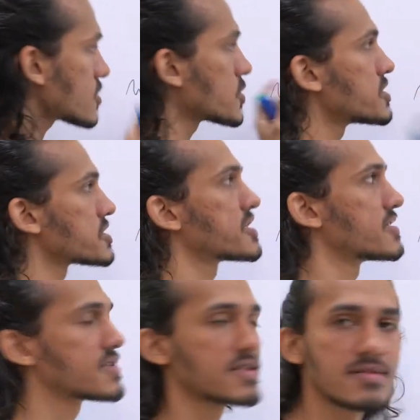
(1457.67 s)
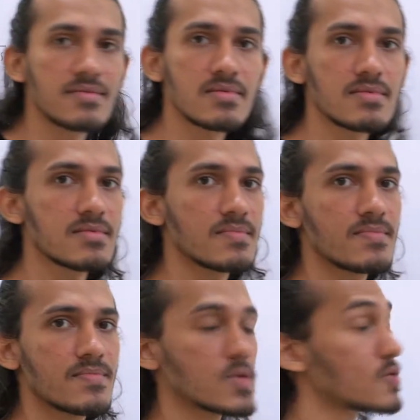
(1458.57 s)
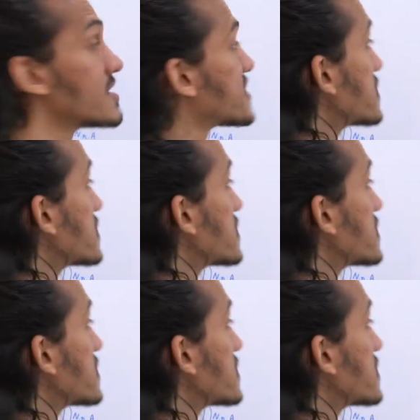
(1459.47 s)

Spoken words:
going to change. The only change